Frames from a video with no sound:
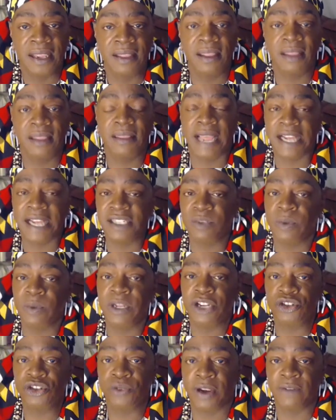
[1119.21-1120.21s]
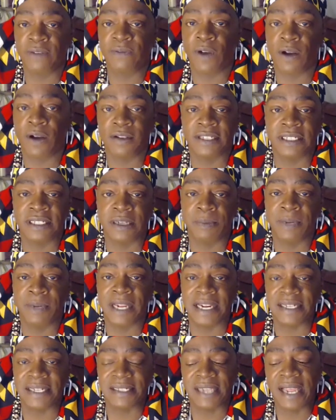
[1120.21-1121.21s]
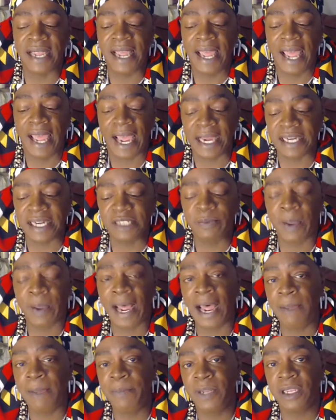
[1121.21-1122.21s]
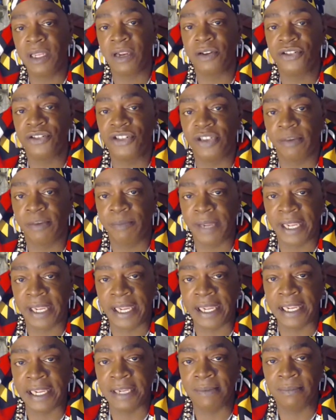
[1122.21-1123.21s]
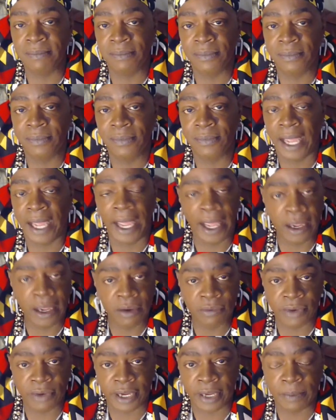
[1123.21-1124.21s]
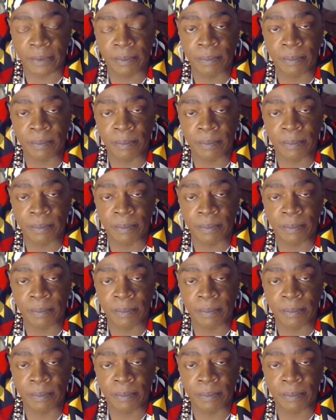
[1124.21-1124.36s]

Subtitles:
That's when the trick falls into place. And it's popular to be angry.